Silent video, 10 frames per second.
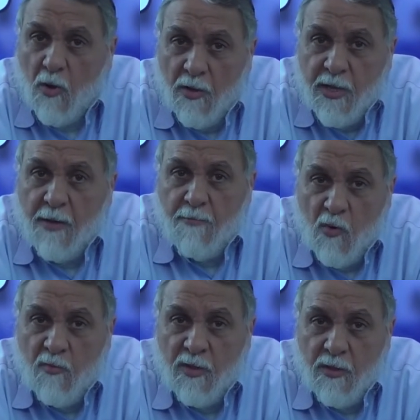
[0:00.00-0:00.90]
on that
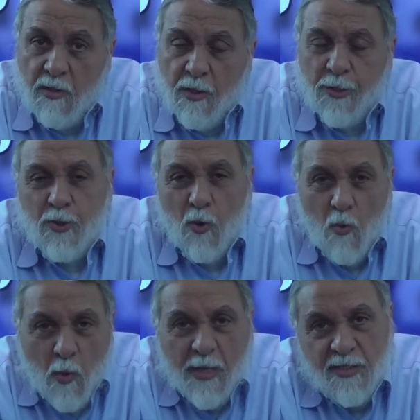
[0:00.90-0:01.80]
moment? Don't
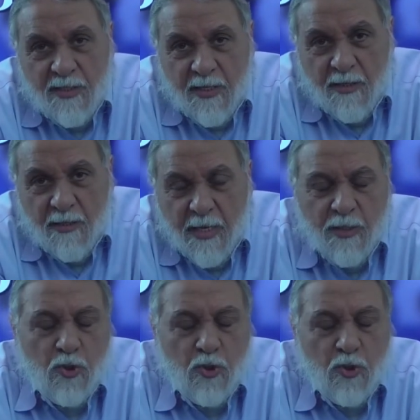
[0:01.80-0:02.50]
waste it, and